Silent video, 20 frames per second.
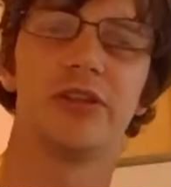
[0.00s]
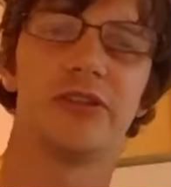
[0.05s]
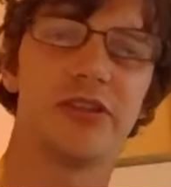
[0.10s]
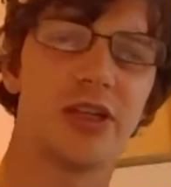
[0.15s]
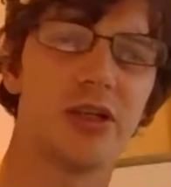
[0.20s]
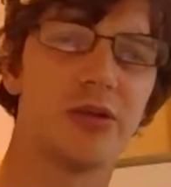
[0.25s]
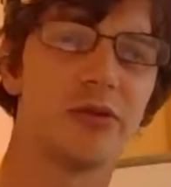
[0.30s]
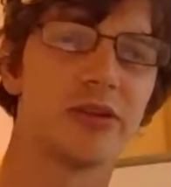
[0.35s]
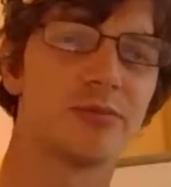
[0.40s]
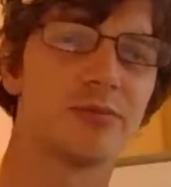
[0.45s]
to
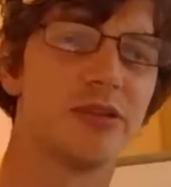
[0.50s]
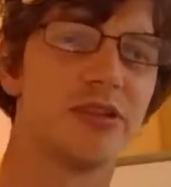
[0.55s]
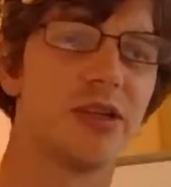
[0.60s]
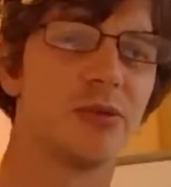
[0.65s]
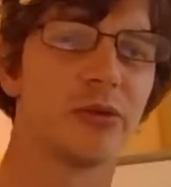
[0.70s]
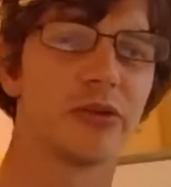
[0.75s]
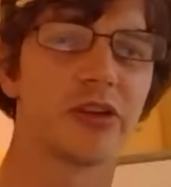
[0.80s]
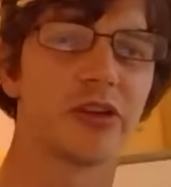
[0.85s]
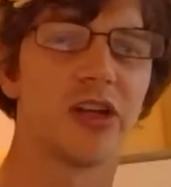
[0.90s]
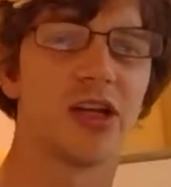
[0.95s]
do is
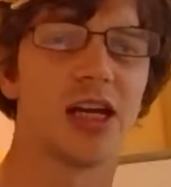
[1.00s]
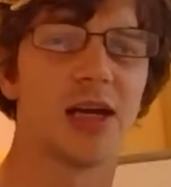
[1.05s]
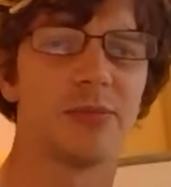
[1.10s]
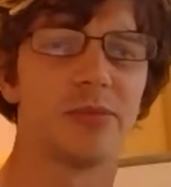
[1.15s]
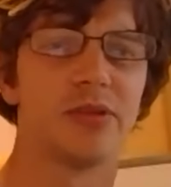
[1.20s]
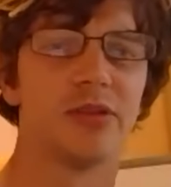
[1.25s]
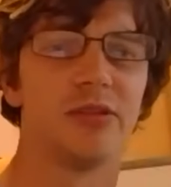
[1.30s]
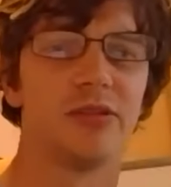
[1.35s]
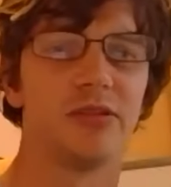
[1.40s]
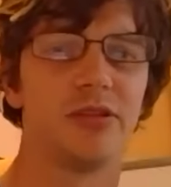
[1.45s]
predict what's going to
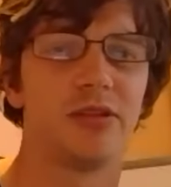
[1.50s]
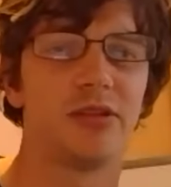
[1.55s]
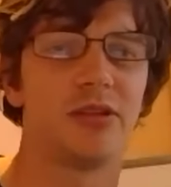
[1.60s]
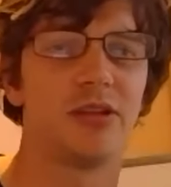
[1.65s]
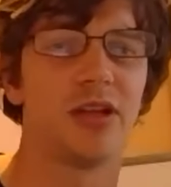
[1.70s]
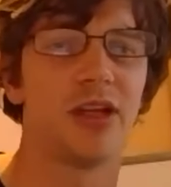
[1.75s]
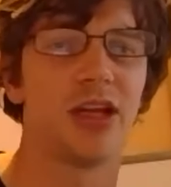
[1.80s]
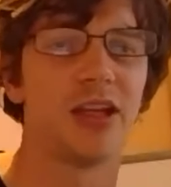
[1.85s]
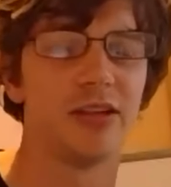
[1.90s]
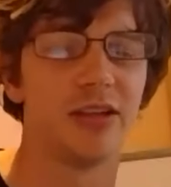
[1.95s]
happen
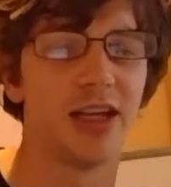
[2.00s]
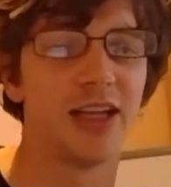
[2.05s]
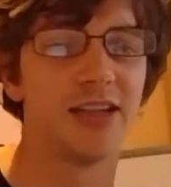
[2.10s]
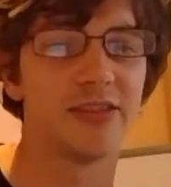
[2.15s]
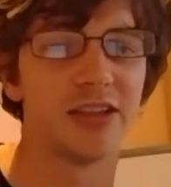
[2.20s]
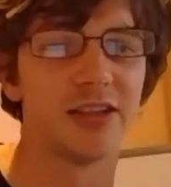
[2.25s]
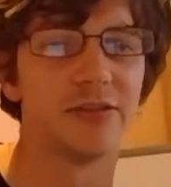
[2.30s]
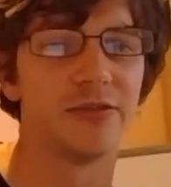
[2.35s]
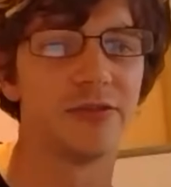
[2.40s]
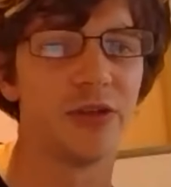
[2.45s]

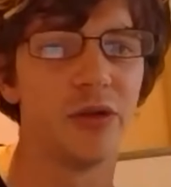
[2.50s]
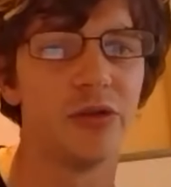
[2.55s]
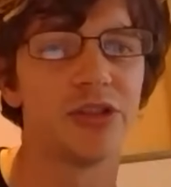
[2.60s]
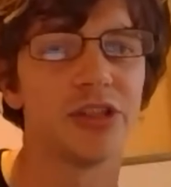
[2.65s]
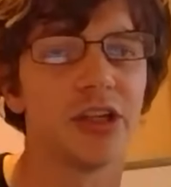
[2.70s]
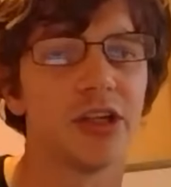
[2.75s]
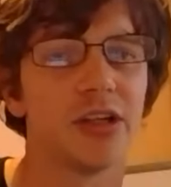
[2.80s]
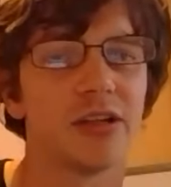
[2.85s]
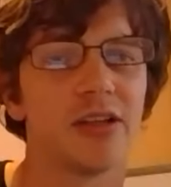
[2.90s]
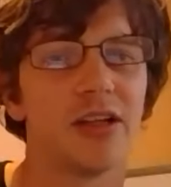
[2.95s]
into the
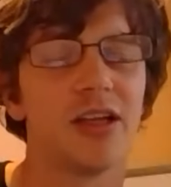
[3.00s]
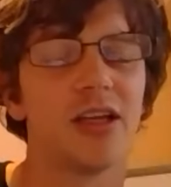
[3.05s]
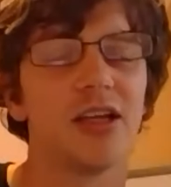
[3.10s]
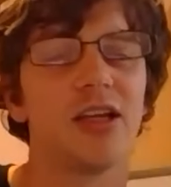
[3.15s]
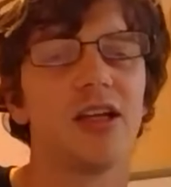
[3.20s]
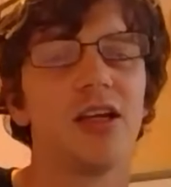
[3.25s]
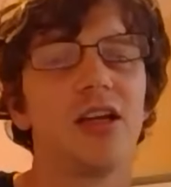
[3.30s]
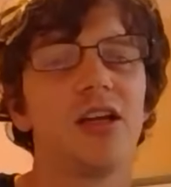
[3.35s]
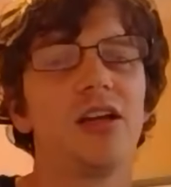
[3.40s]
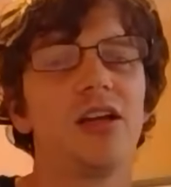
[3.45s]
future.
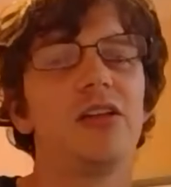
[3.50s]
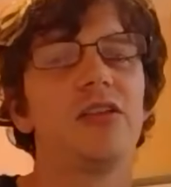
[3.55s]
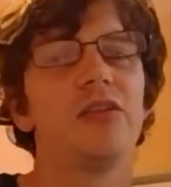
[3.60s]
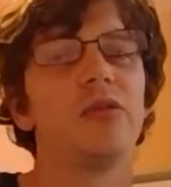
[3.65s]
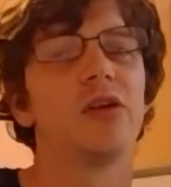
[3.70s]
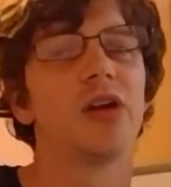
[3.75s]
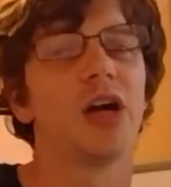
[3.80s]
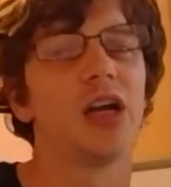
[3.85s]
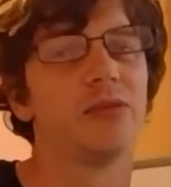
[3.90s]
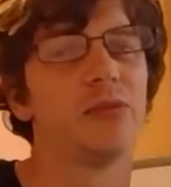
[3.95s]
So
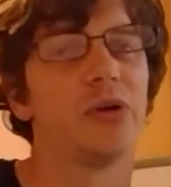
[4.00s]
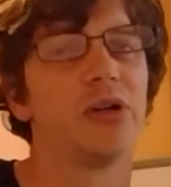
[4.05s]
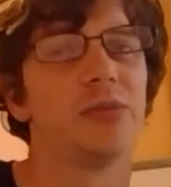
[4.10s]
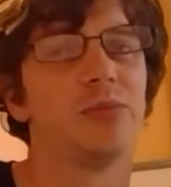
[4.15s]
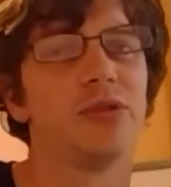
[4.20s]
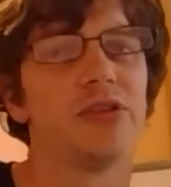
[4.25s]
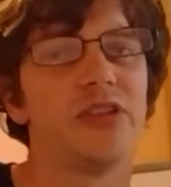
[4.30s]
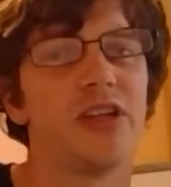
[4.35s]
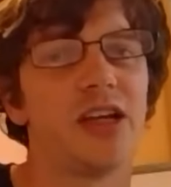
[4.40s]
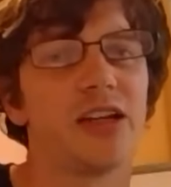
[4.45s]
you kind of want to
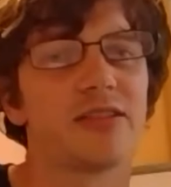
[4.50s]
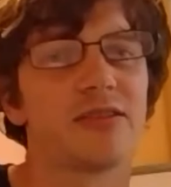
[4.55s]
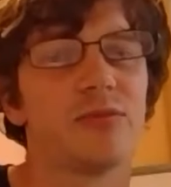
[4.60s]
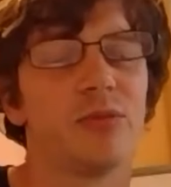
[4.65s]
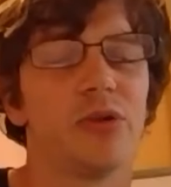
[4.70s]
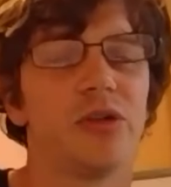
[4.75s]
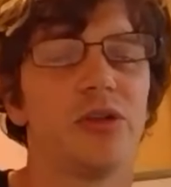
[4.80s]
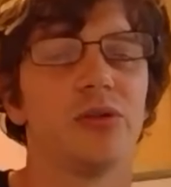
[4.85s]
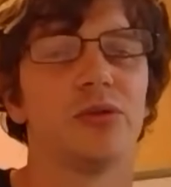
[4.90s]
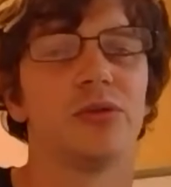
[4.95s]
predict
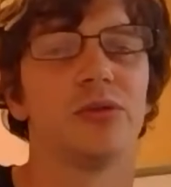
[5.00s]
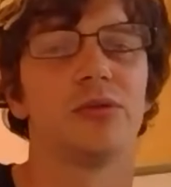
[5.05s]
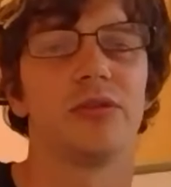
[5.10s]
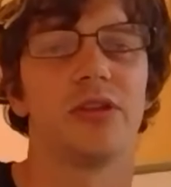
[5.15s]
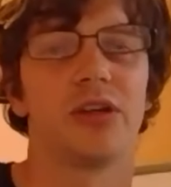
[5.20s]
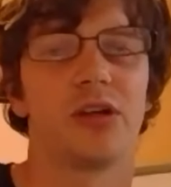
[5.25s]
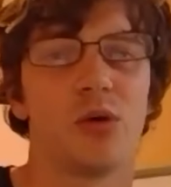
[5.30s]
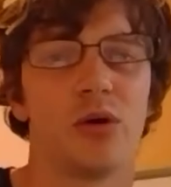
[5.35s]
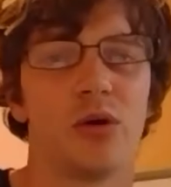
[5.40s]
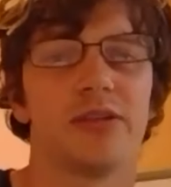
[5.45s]
what
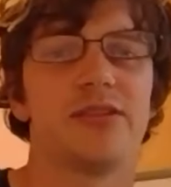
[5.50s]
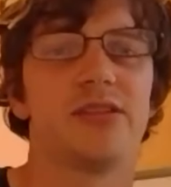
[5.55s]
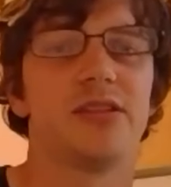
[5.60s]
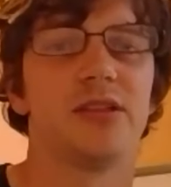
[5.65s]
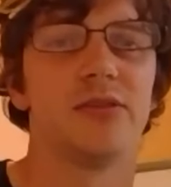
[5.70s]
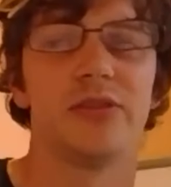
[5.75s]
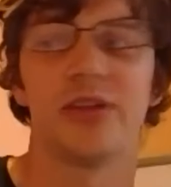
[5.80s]
the quality of